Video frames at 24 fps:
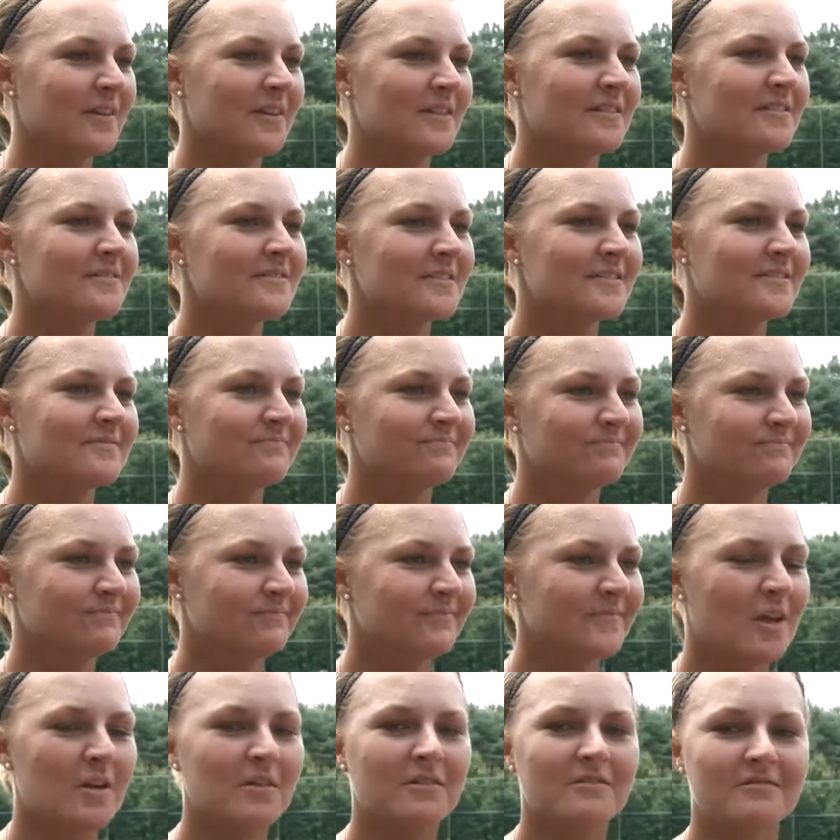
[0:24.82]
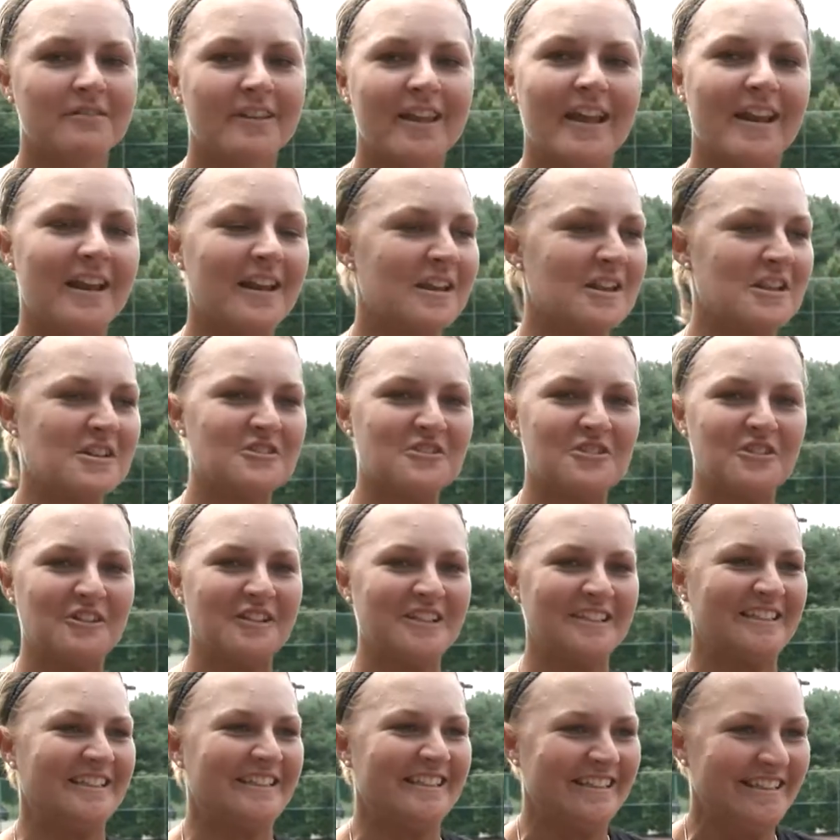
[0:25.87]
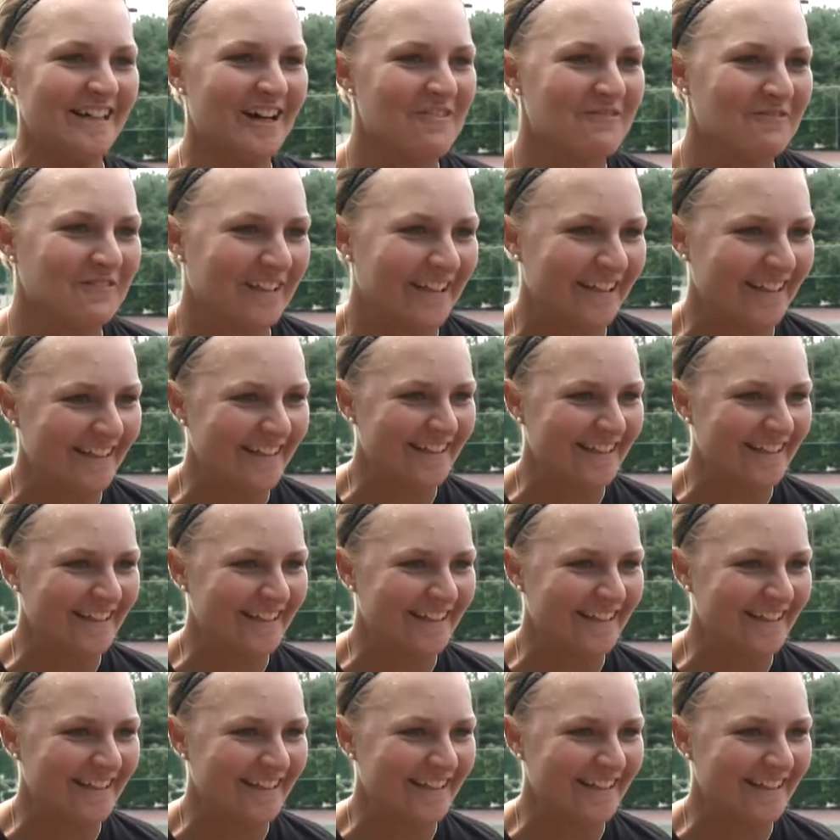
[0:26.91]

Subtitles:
gonna not get any injuries, hopefully.